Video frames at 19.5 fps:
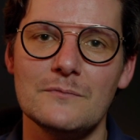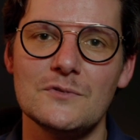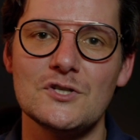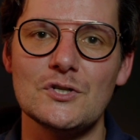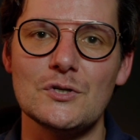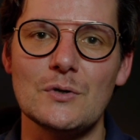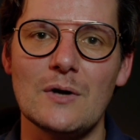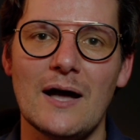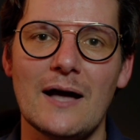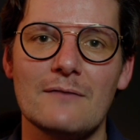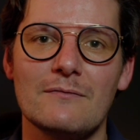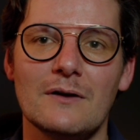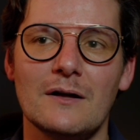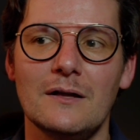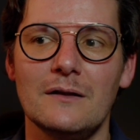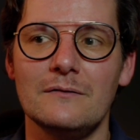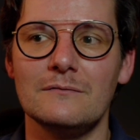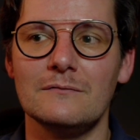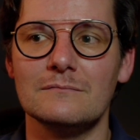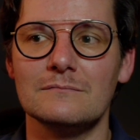to have
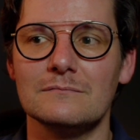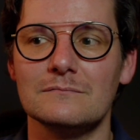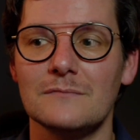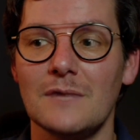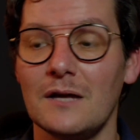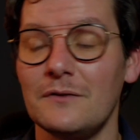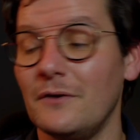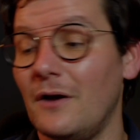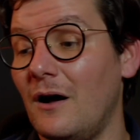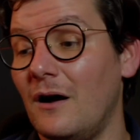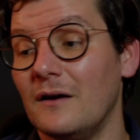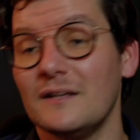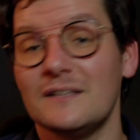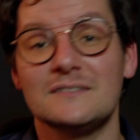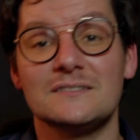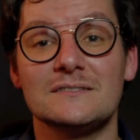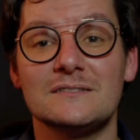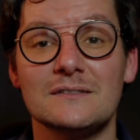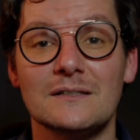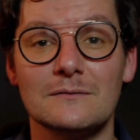an
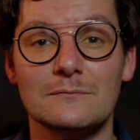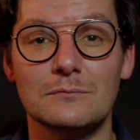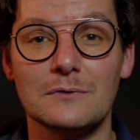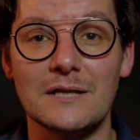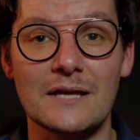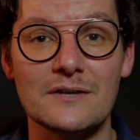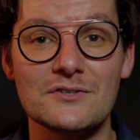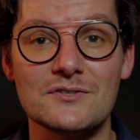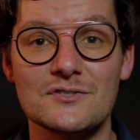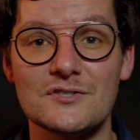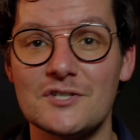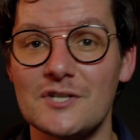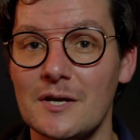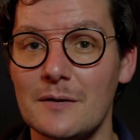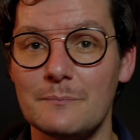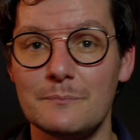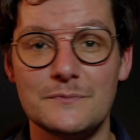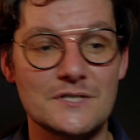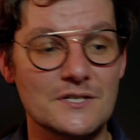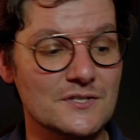honest
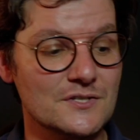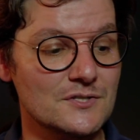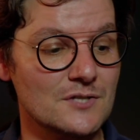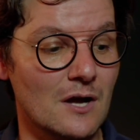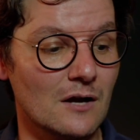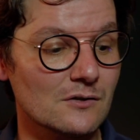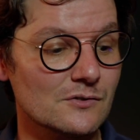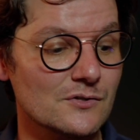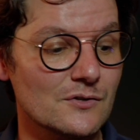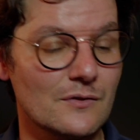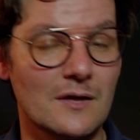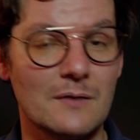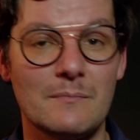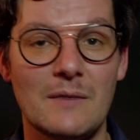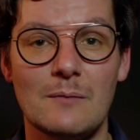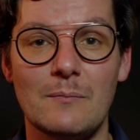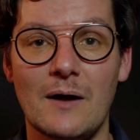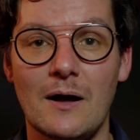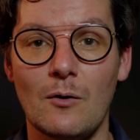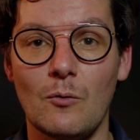relationship. Just talk to them
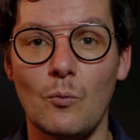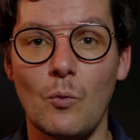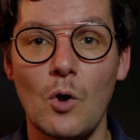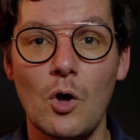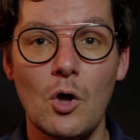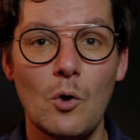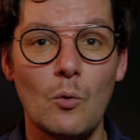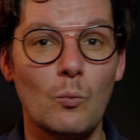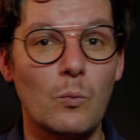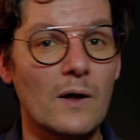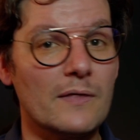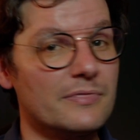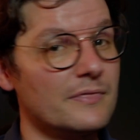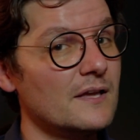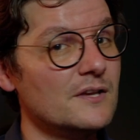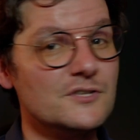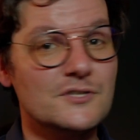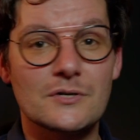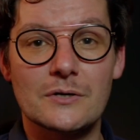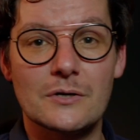about what
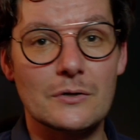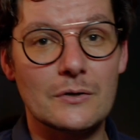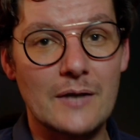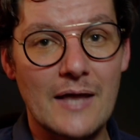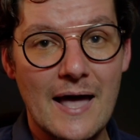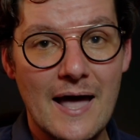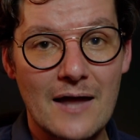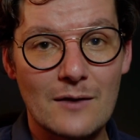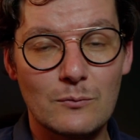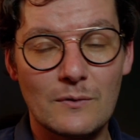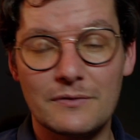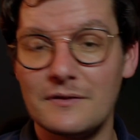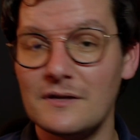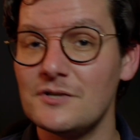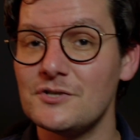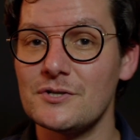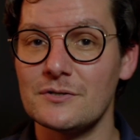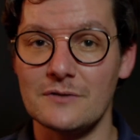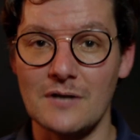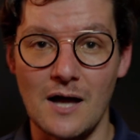things you're good at, what
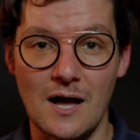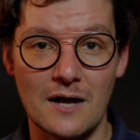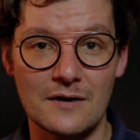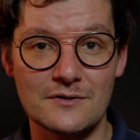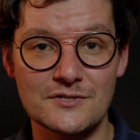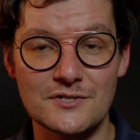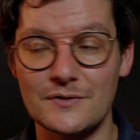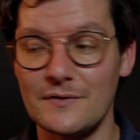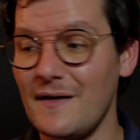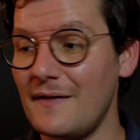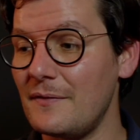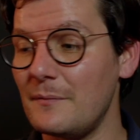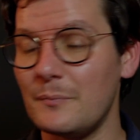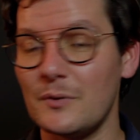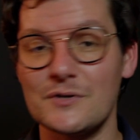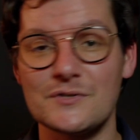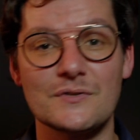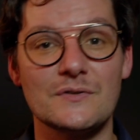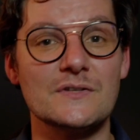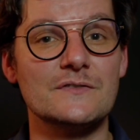things you're not, so that the
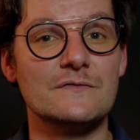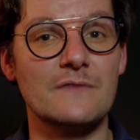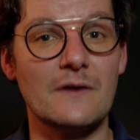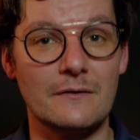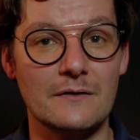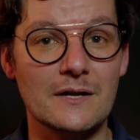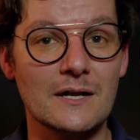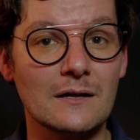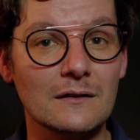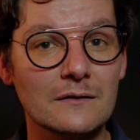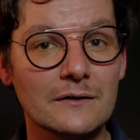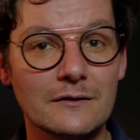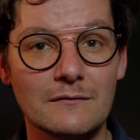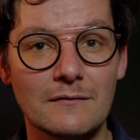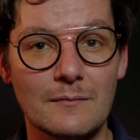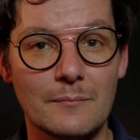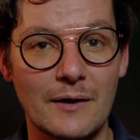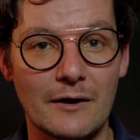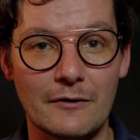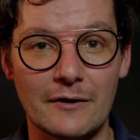person is very clear
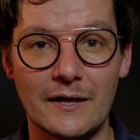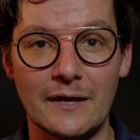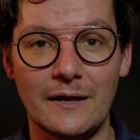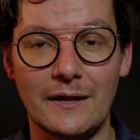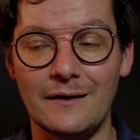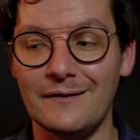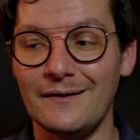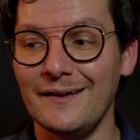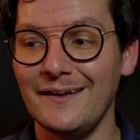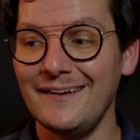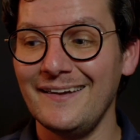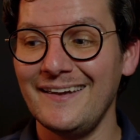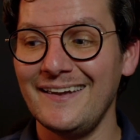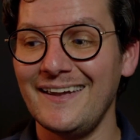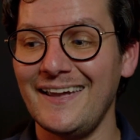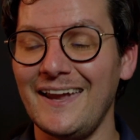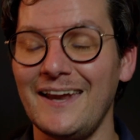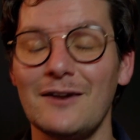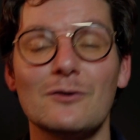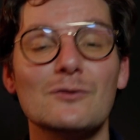about it. And
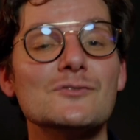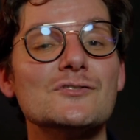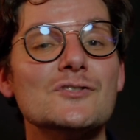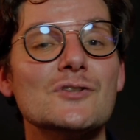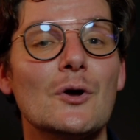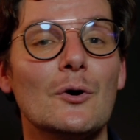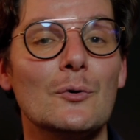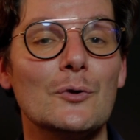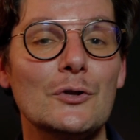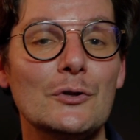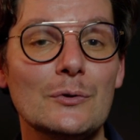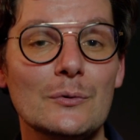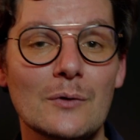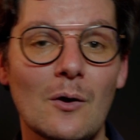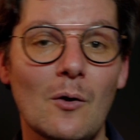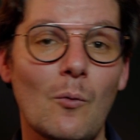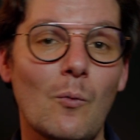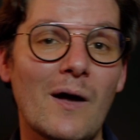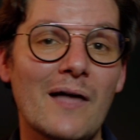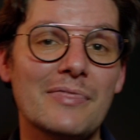also,
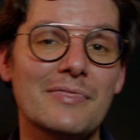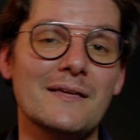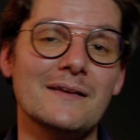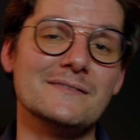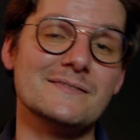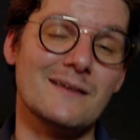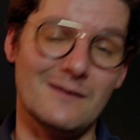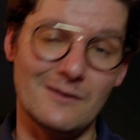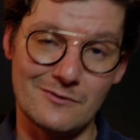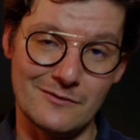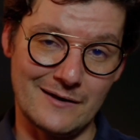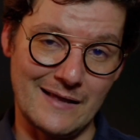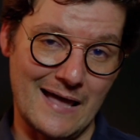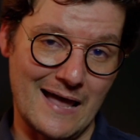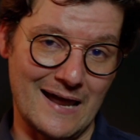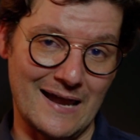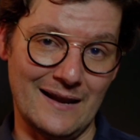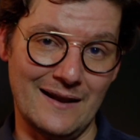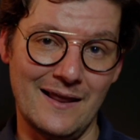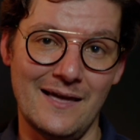what things they're good
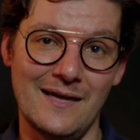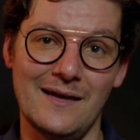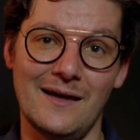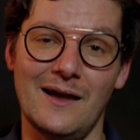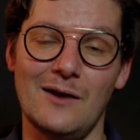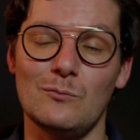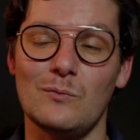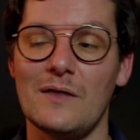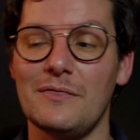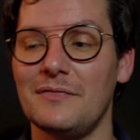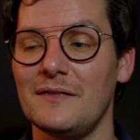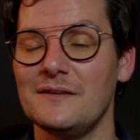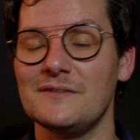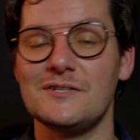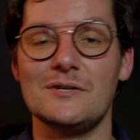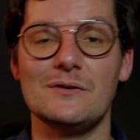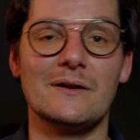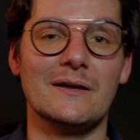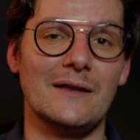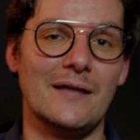at and what things
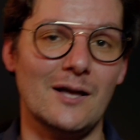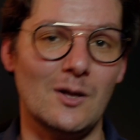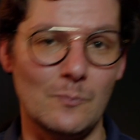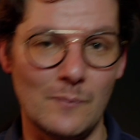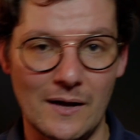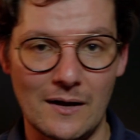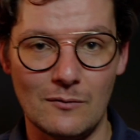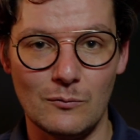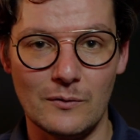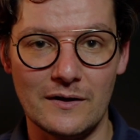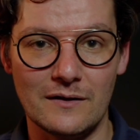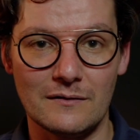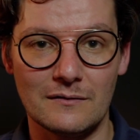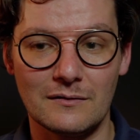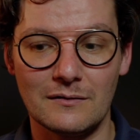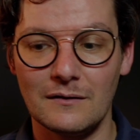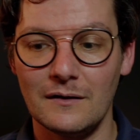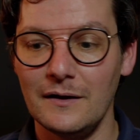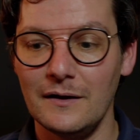you can help out with,